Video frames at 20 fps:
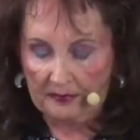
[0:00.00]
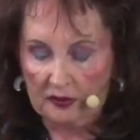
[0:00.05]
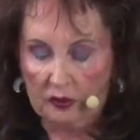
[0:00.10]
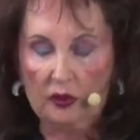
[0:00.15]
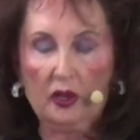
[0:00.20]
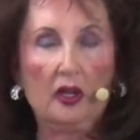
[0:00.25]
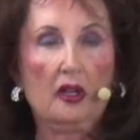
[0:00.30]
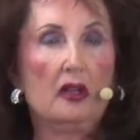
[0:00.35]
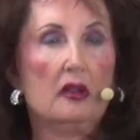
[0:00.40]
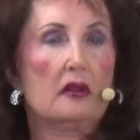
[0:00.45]

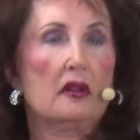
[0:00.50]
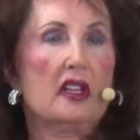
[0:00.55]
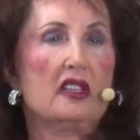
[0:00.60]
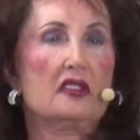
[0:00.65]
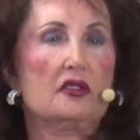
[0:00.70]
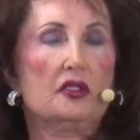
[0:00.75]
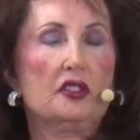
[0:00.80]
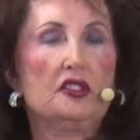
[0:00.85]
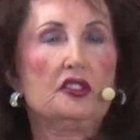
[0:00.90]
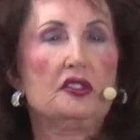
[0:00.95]
Well, as
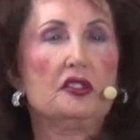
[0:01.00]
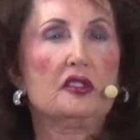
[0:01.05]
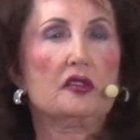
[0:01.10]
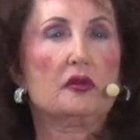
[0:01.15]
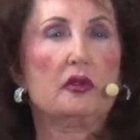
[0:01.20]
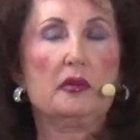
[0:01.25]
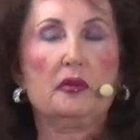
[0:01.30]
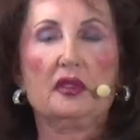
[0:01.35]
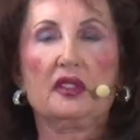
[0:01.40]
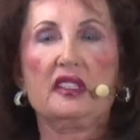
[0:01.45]
Christians,
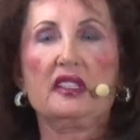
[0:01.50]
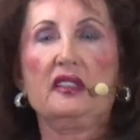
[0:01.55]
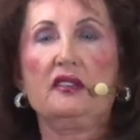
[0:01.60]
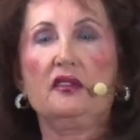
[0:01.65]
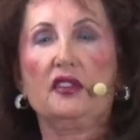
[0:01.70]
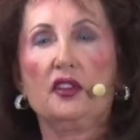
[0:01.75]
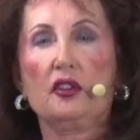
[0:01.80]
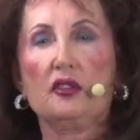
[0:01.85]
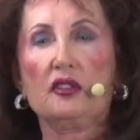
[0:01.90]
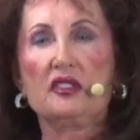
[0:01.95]
we
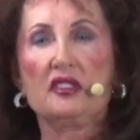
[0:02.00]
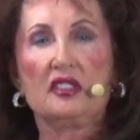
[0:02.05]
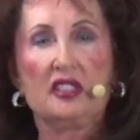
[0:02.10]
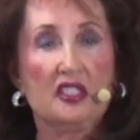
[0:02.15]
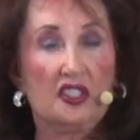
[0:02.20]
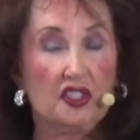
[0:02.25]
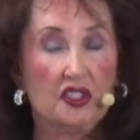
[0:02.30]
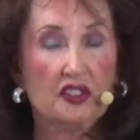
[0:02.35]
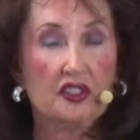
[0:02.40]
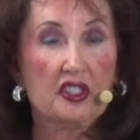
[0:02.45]
believe there is an
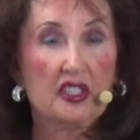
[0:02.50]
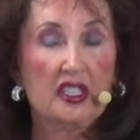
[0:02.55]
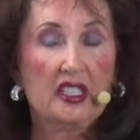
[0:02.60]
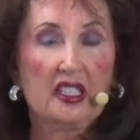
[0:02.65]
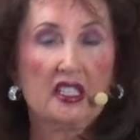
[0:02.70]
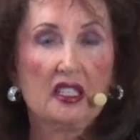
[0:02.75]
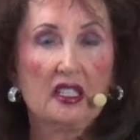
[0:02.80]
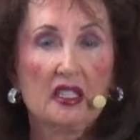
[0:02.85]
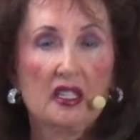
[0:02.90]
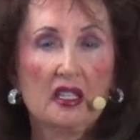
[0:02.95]

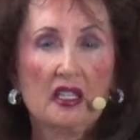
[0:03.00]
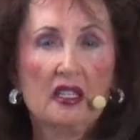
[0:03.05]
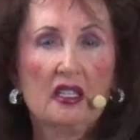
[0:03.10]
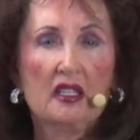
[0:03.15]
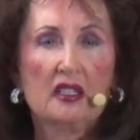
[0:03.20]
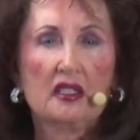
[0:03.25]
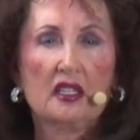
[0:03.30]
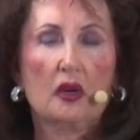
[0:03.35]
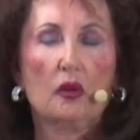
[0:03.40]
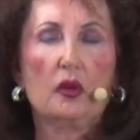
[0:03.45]
eternity,
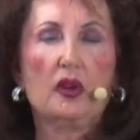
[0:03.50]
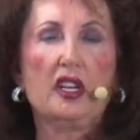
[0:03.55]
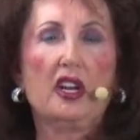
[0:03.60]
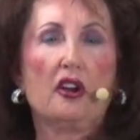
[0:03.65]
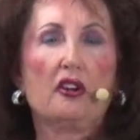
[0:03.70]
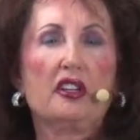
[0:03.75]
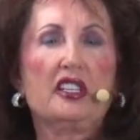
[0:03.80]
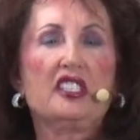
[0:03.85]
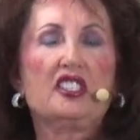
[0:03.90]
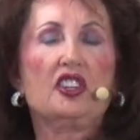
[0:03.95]
that we
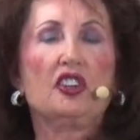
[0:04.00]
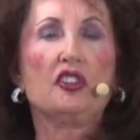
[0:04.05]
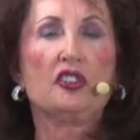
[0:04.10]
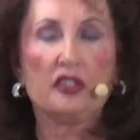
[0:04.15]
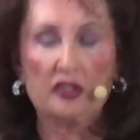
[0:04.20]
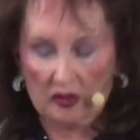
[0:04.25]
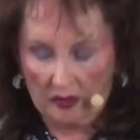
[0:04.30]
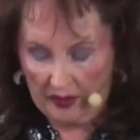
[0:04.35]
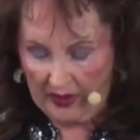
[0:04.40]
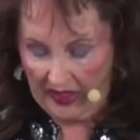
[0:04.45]
are
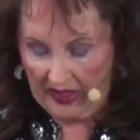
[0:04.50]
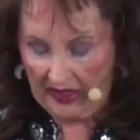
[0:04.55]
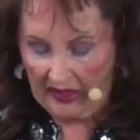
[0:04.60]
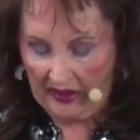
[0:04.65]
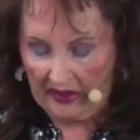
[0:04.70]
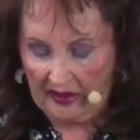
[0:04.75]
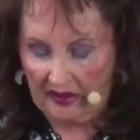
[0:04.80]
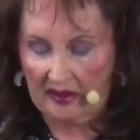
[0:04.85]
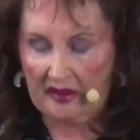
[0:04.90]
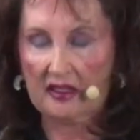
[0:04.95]
eternal
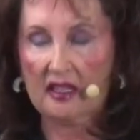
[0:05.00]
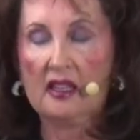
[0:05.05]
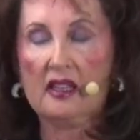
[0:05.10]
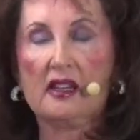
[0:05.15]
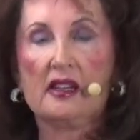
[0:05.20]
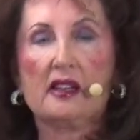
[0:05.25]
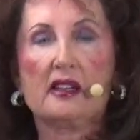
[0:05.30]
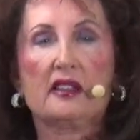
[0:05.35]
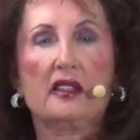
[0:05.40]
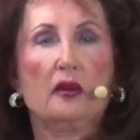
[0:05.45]
beings,
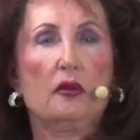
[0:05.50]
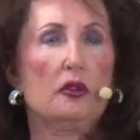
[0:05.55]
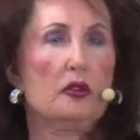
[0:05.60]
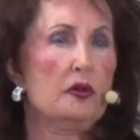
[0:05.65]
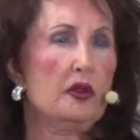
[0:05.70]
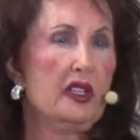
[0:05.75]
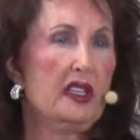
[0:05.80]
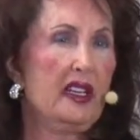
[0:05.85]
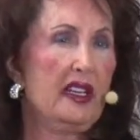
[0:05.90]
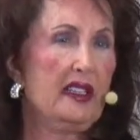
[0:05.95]
that when
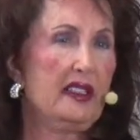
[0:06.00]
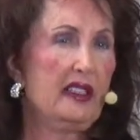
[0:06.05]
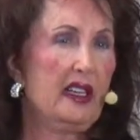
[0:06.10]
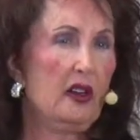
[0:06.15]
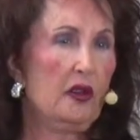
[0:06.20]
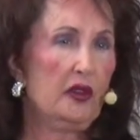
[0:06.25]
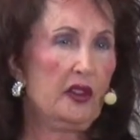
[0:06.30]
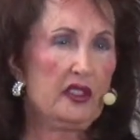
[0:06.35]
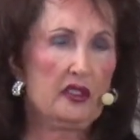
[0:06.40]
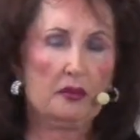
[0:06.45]
we lay
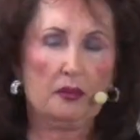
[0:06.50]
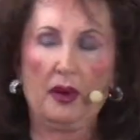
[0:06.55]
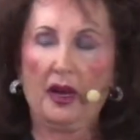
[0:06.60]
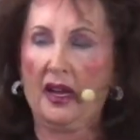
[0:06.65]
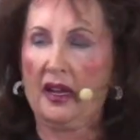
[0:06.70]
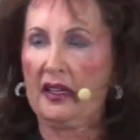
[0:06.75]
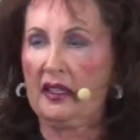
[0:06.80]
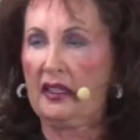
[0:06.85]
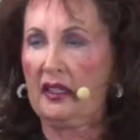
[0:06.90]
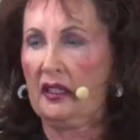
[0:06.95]
down this
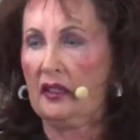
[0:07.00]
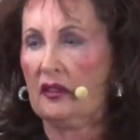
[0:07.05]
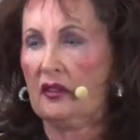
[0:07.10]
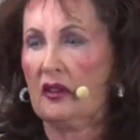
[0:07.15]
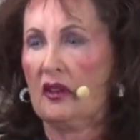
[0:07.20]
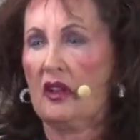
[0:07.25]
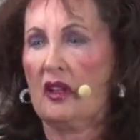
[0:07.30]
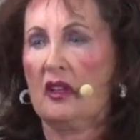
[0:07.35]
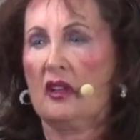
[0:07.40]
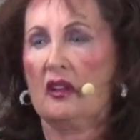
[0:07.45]
body,
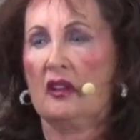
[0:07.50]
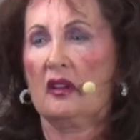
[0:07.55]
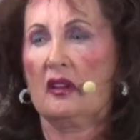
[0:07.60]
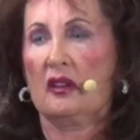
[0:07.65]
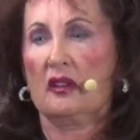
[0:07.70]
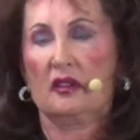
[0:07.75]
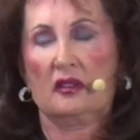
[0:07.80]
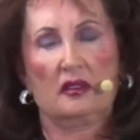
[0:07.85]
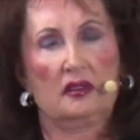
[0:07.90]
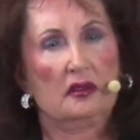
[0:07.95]

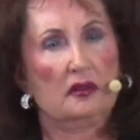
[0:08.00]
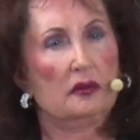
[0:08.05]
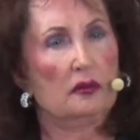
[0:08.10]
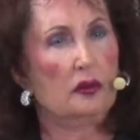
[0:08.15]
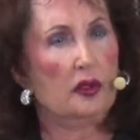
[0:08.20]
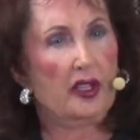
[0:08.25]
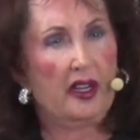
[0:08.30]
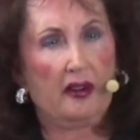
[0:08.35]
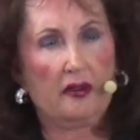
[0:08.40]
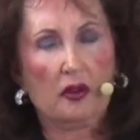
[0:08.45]

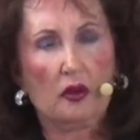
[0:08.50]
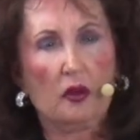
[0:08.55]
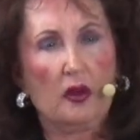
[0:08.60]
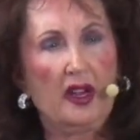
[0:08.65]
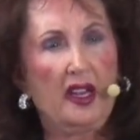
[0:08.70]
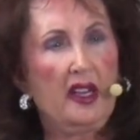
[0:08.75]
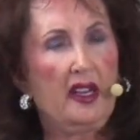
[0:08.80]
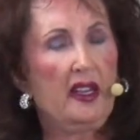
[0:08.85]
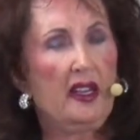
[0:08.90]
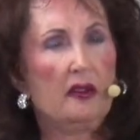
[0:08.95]
whatever
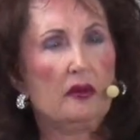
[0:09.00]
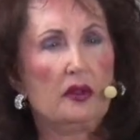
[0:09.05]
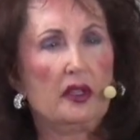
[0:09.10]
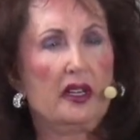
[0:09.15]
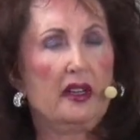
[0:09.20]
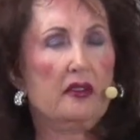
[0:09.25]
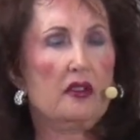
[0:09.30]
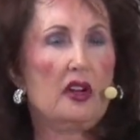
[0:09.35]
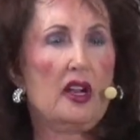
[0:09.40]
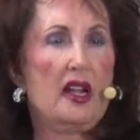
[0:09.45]
way,
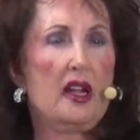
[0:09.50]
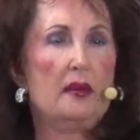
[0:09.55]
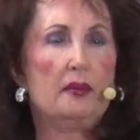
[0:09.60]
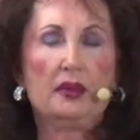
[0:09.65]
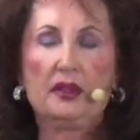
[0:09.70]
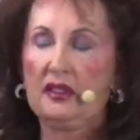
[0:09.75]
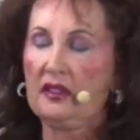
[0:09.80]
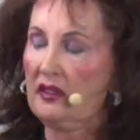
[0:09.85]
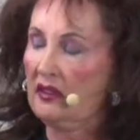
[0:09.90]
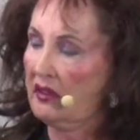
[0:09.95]
whatever
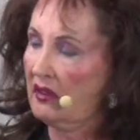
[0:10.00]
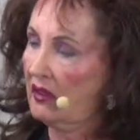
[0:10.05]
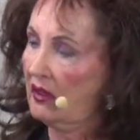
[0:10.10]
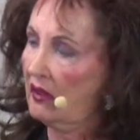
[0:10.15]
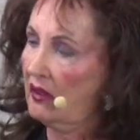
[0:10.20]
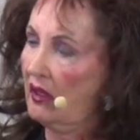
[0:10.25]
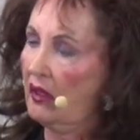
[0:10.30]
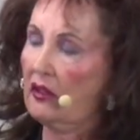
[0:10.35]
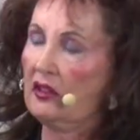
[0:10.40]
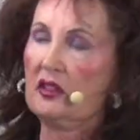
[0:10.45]
happens,
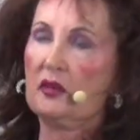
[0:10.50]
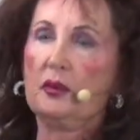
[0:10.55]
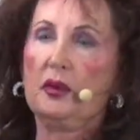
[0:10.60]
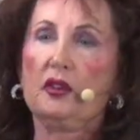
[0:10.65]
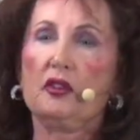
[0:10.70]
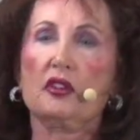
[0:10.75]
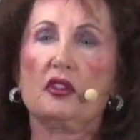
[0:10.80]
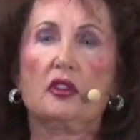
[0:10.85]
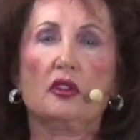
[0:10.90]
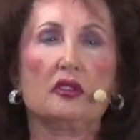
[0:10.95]
our
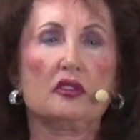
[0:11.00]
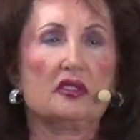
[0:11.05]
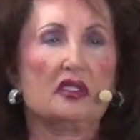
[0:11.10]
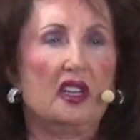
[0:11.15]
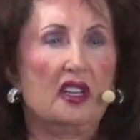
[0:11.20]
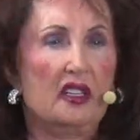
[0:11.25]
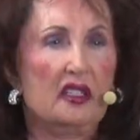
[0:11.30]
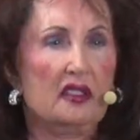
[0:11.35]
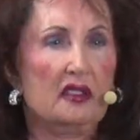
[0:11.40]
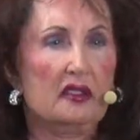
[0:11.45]
spirit goes
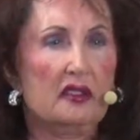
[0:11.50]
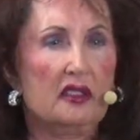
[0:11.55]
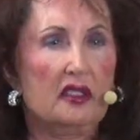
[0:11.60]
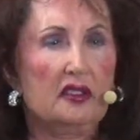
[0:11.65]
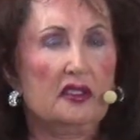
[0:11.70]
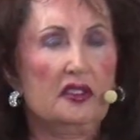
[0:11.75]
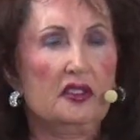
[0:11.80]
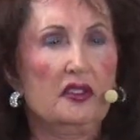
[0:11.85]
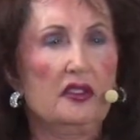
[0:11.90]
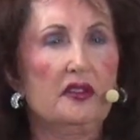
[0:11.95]
on
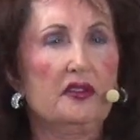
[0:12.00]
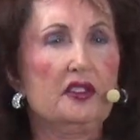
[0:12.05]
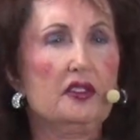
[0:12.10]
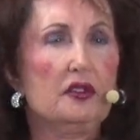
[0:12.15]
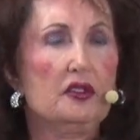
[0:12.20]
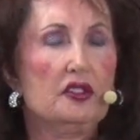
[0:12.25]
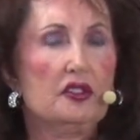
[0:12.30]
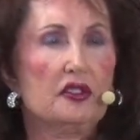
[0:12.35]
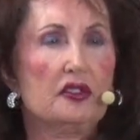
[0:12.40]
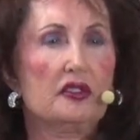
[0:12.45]
into the
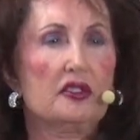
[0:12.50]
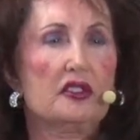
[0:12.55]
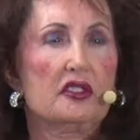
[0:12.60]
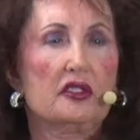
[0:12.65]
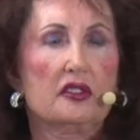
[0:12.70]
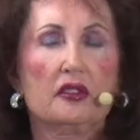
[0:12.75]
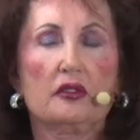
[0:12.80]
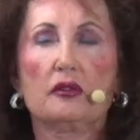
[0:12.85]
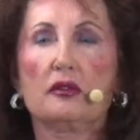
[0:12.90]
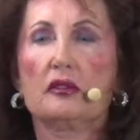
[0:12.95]
future,
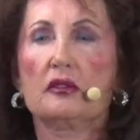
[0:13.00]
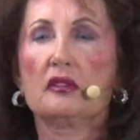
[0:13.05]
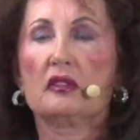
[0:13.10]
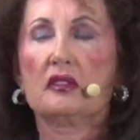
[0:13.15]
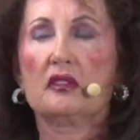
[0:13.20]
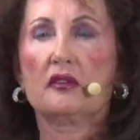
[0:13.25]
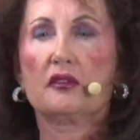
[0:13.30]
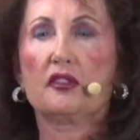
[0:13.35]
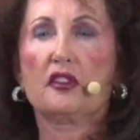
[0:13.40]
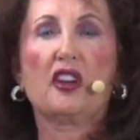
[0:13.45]
into the
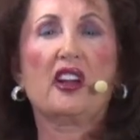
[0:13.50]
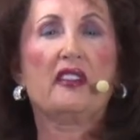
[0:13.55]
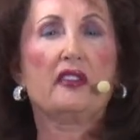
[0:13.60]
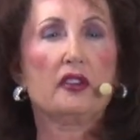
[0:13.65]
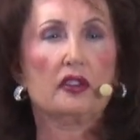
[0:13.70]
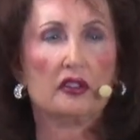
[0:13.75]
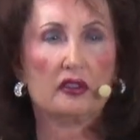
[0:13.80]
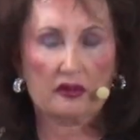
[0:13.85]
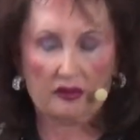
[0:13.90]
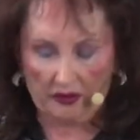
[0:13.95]

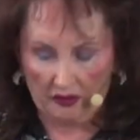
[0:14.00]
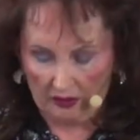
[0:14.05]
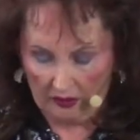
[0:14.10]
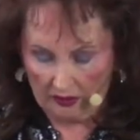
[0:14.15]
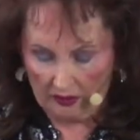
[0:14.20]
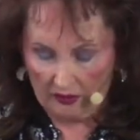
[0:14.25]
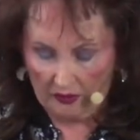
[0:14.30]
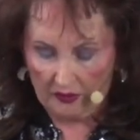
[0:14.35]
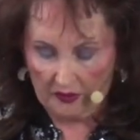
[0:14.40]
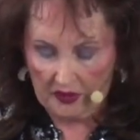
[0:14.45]
forever,
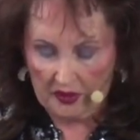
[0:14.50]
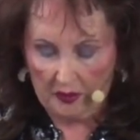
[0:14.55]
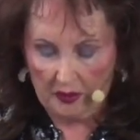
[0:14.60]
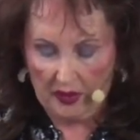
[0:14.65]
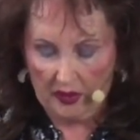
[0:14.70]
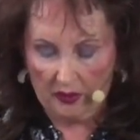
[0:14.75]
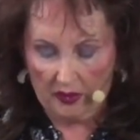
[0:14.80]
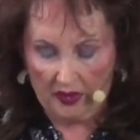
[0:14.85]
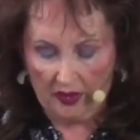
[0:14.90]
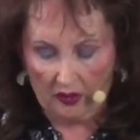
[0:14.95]
to
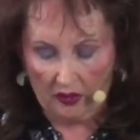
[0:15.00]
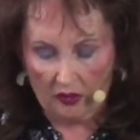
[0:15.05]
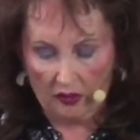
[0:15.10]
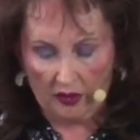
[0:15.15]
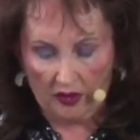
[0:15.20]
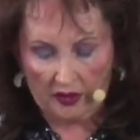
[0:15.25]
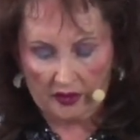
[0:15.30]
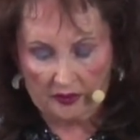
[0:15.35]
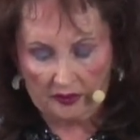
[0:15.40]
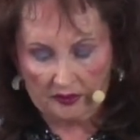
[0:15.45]
be with the
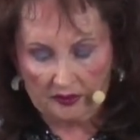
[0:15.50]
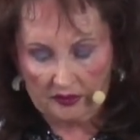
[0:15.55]
Lord.